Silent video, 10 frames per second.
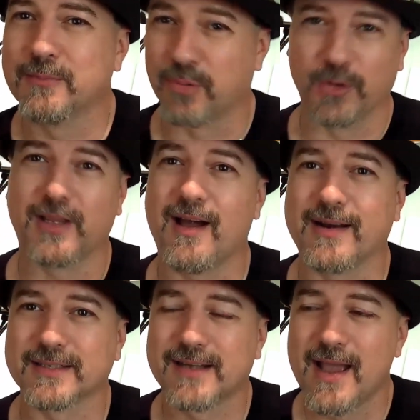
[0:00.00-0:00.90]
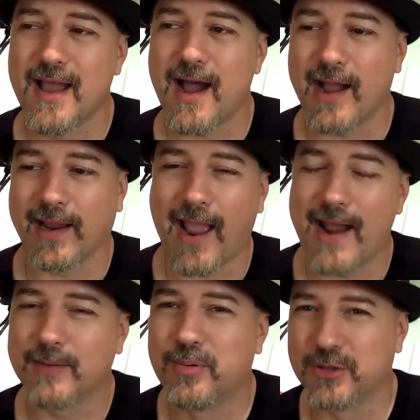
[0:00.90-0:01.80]
Brutally honest. I
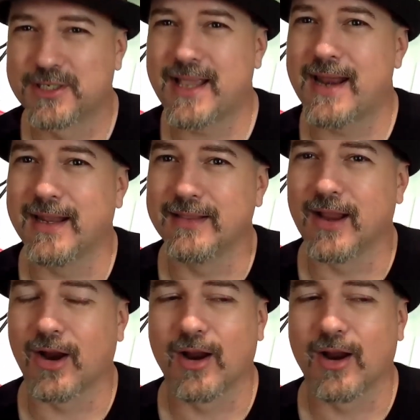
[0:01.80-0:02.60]
had to push that in there.